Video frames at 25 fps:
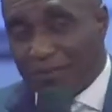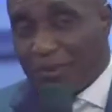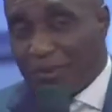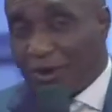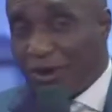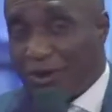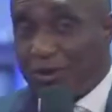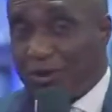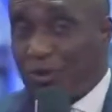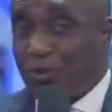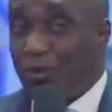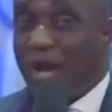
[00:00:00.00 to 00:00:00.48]

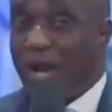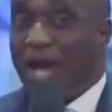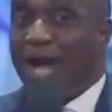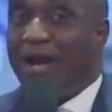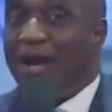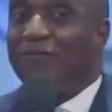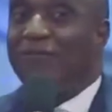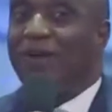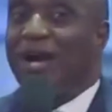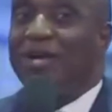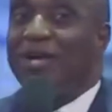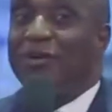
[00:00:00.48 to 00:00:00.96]
Because
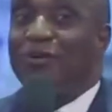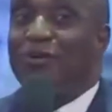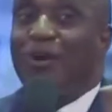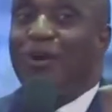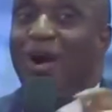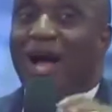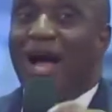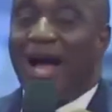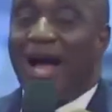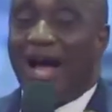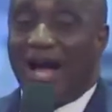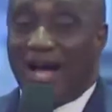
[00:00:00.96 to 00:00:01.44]
wherever
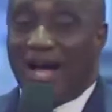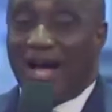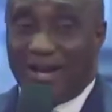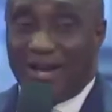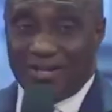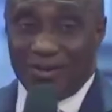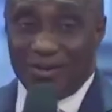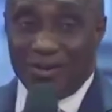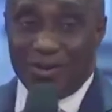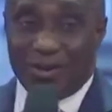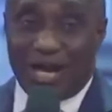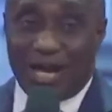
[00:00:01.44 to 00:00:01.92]
you are,
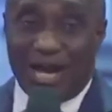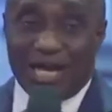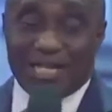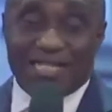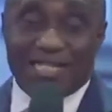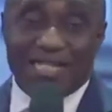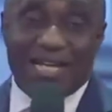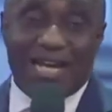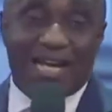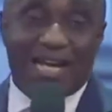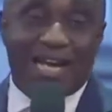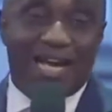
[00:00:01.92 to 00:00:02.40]
you
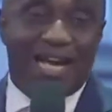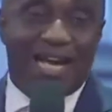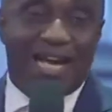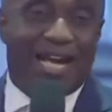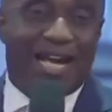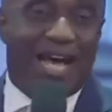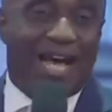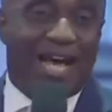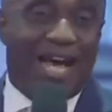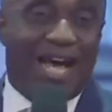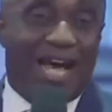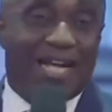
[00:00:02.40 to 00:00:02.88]
can't take
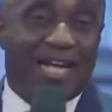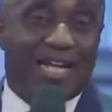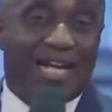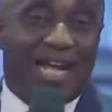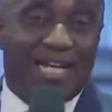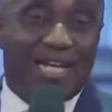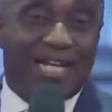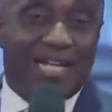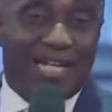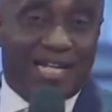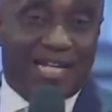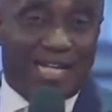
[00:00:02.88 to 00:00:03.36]
an
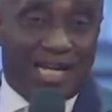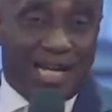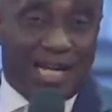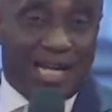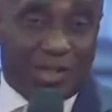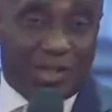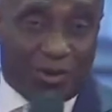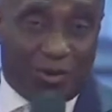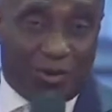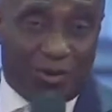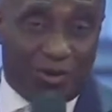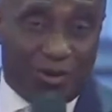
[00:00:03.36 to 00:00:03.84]

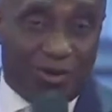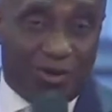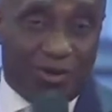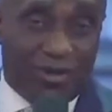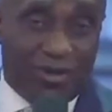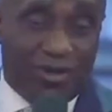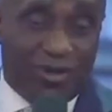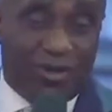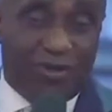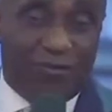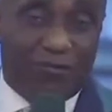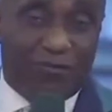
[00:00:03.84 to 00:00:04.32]
alligator
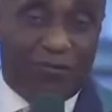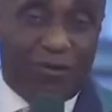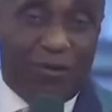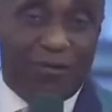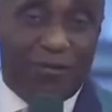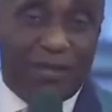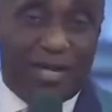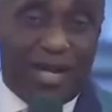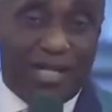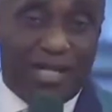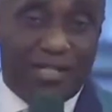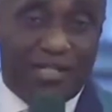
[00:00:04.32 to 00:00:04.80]

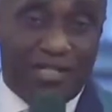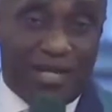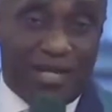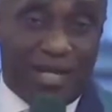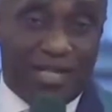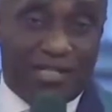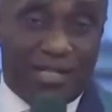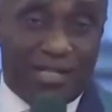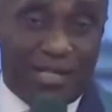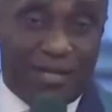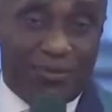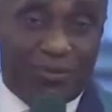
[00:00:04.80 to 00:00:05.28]
from
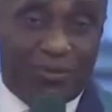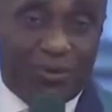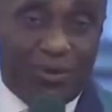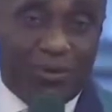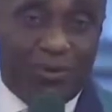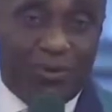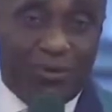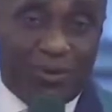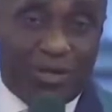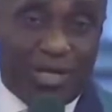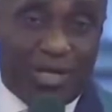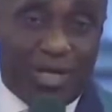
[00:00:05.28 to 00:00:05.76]
Nigeria and take him
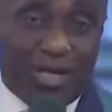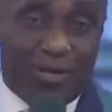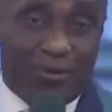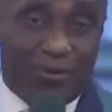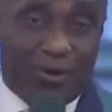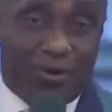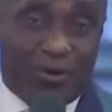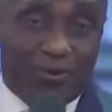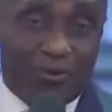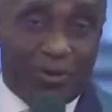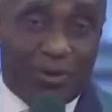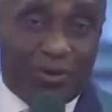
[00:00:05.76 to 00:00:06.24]
to UK
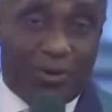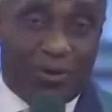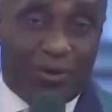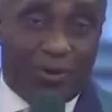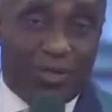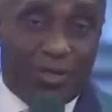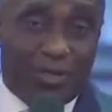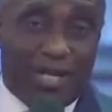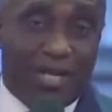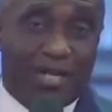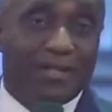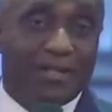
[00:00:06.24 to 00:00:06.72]
and becomes a
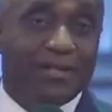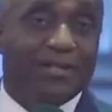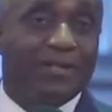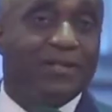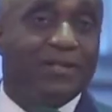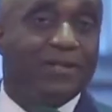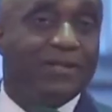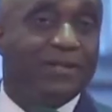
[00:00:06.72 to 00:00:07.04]
crocodile.